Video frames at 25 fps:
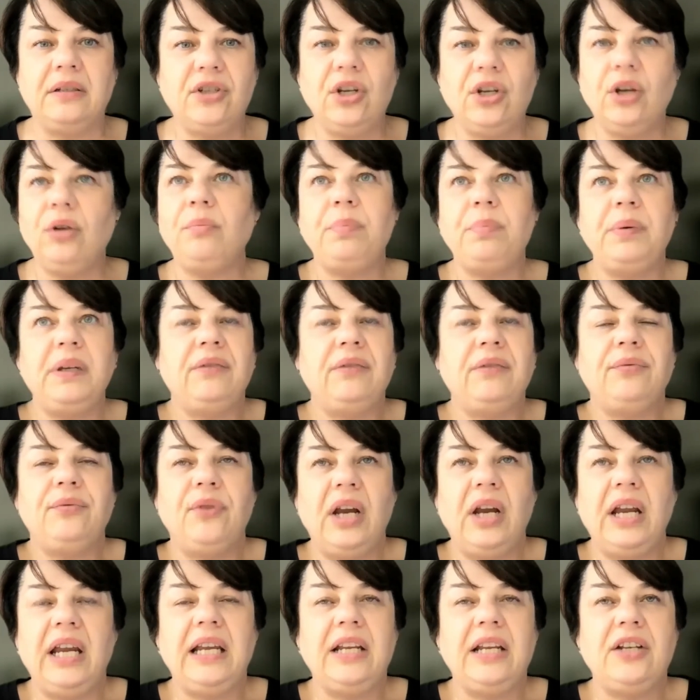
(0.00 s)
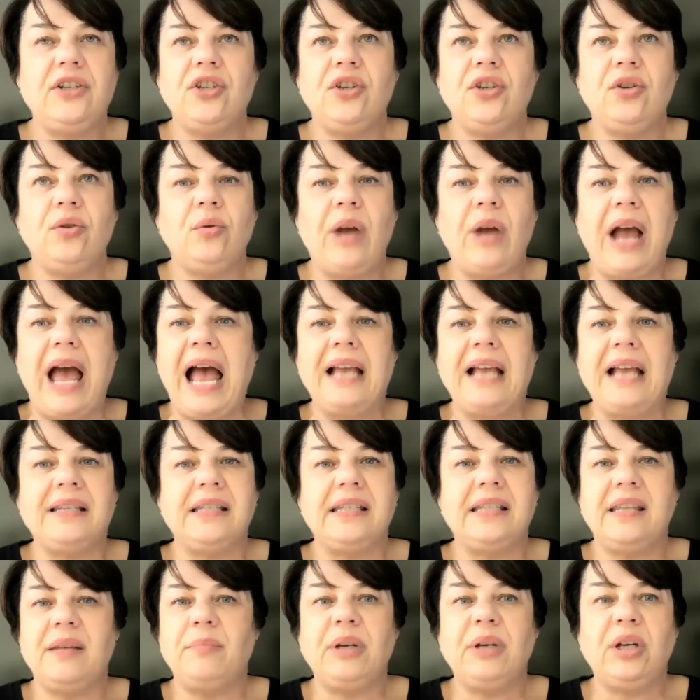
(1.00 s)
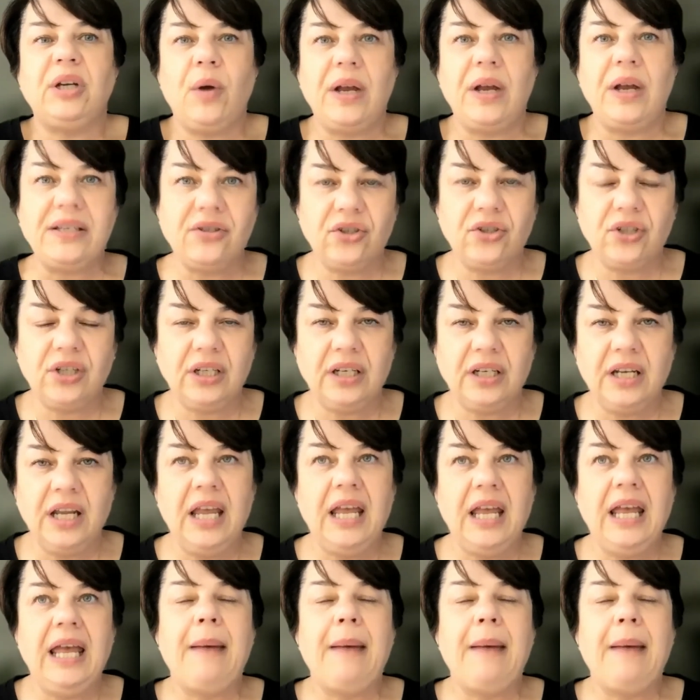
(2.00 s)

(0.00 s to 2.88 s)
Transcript: Don't be afraid to ask them a question.